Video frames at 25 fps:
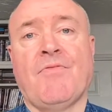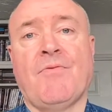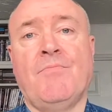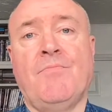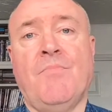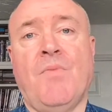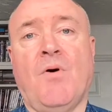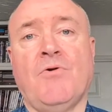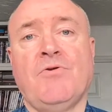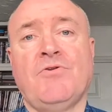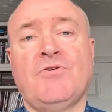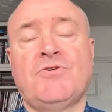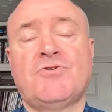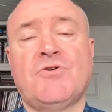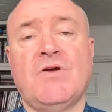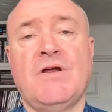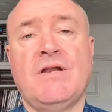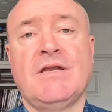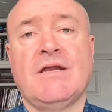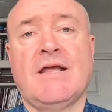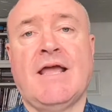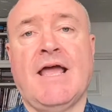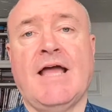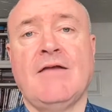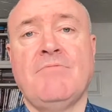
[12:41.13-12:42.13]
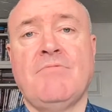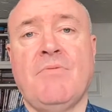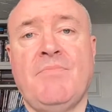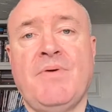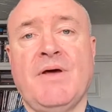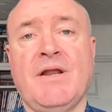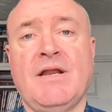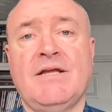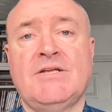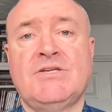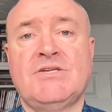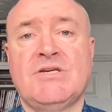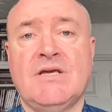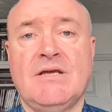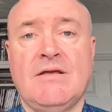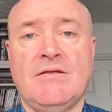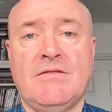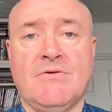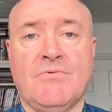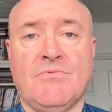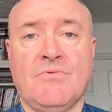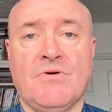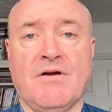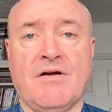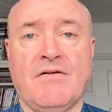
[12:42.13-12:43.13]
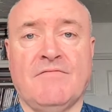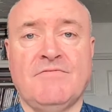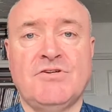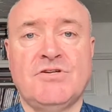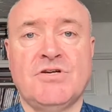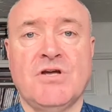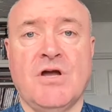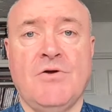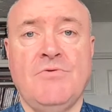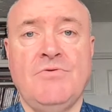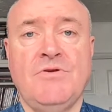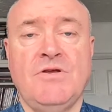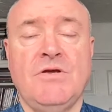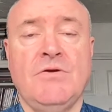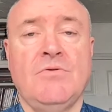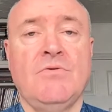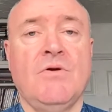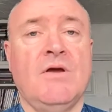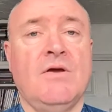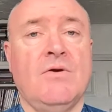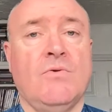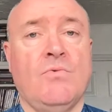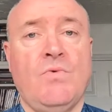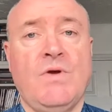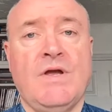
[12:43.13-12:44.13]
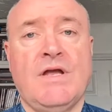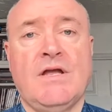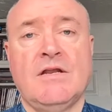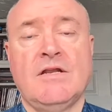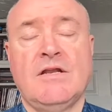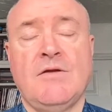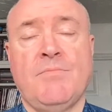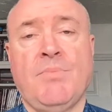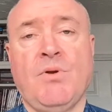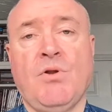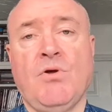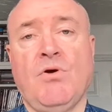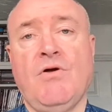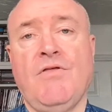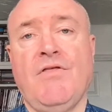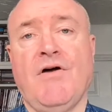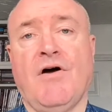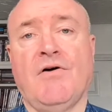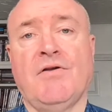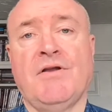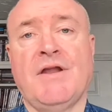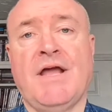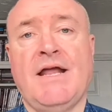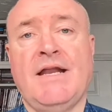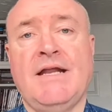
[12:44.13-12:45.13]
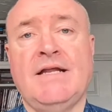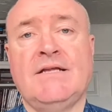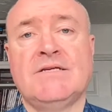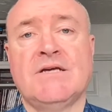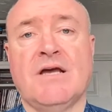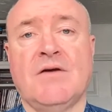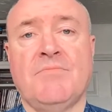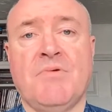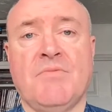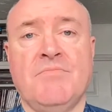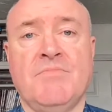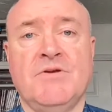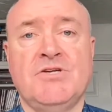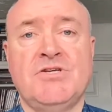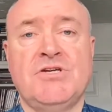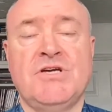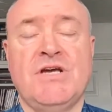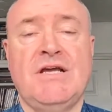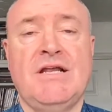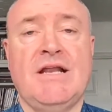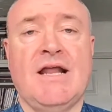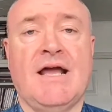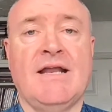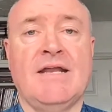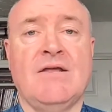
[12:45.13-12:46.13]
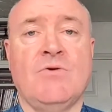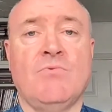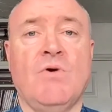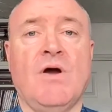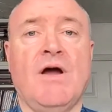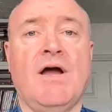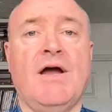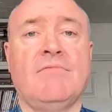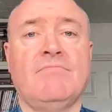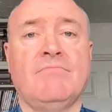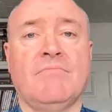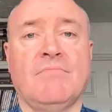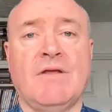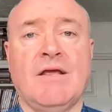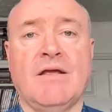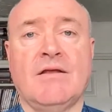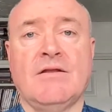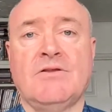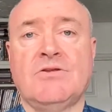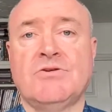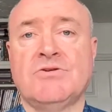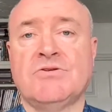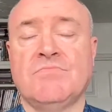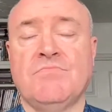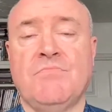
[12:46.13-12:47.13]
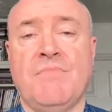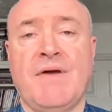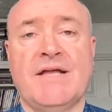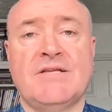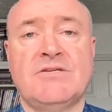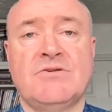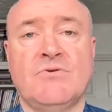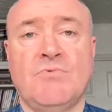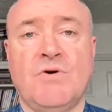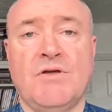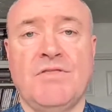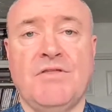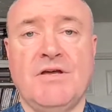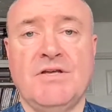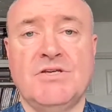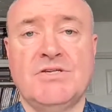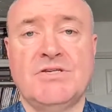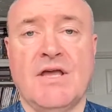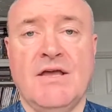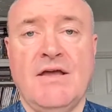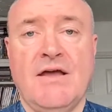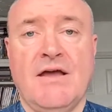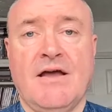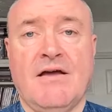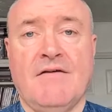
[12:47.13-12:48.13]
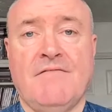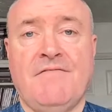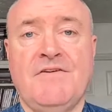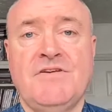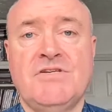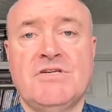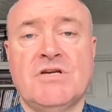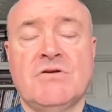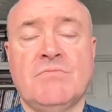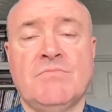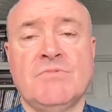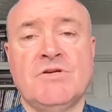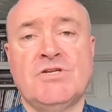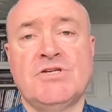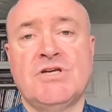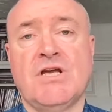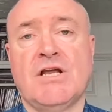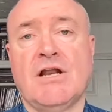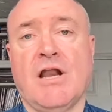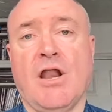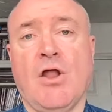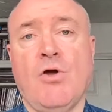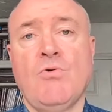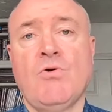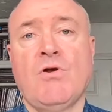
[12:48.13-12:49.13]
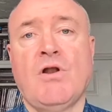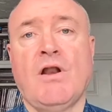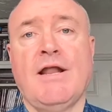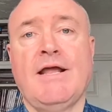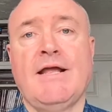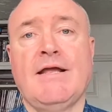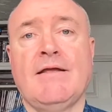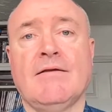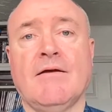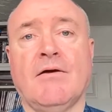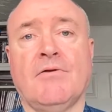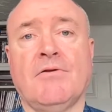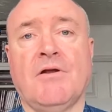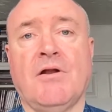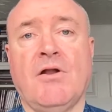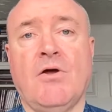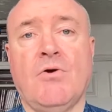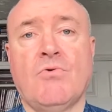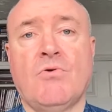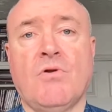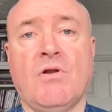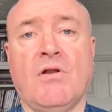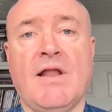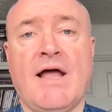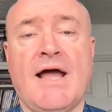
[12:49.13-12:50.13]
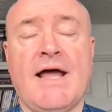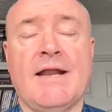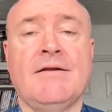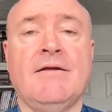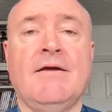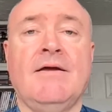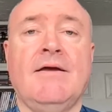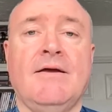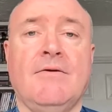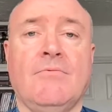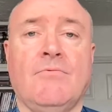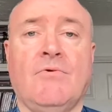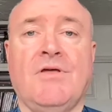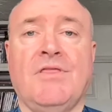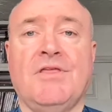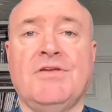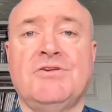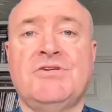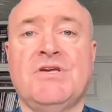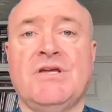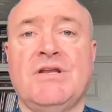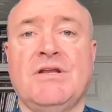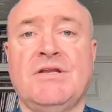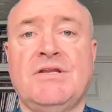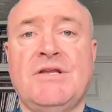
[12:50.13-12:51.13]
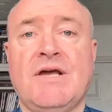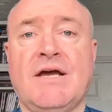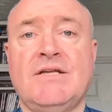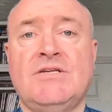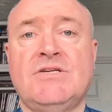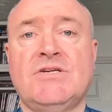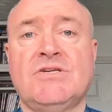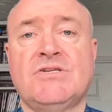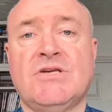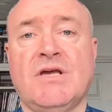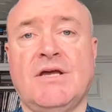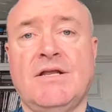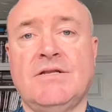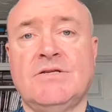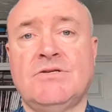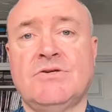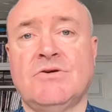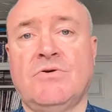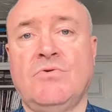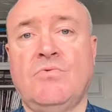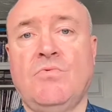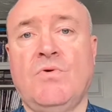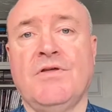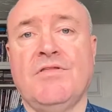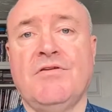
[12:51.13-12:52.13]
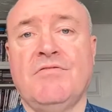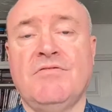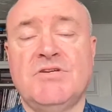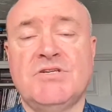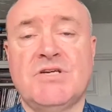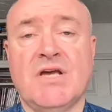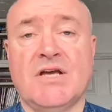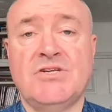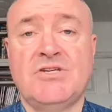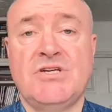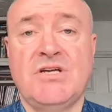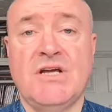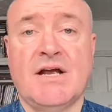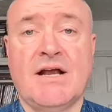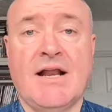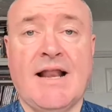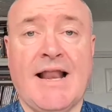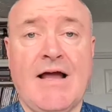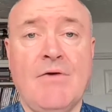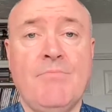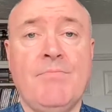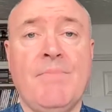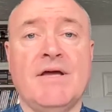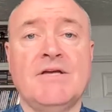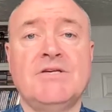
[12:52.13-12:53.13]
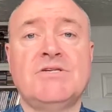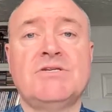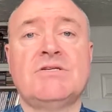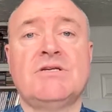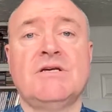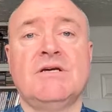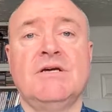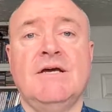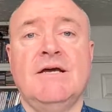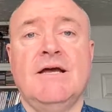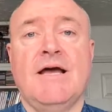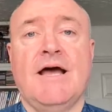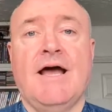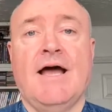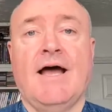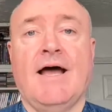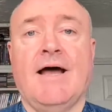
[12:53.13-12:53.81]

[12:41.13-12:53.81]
The monitoring capability that we have shown you, we can deploy that on any type of machine anywhere. It doesn't matter whether it's a physical machine locally on a local LAN, whether it's in the data center, or whether it's actually a cloud-based